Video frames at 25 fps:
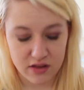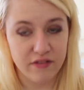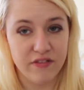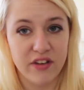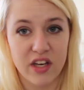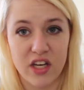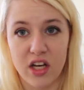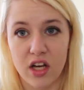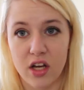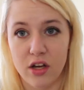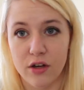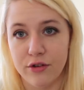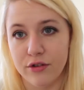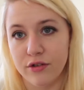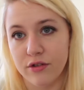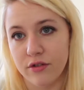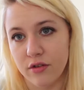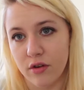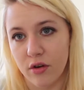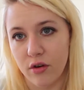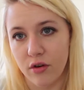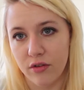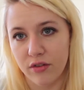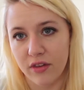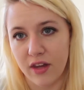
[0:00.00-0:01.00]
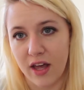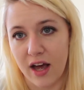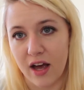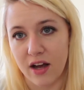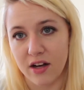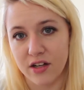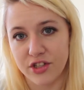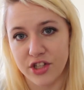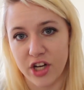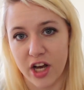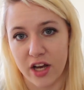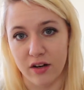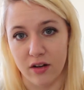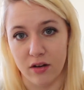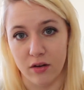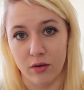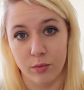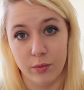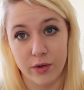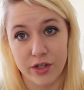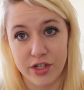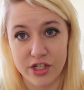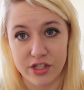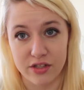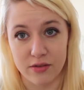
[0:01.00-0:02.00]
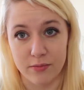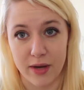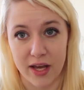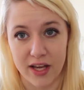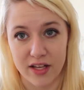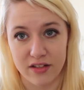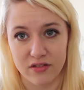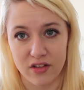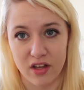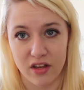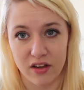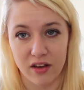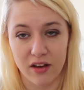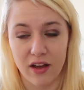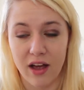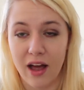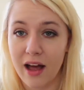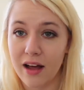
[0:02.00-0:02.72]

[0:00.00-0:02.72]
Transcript: the videos on that channel, which is amazing,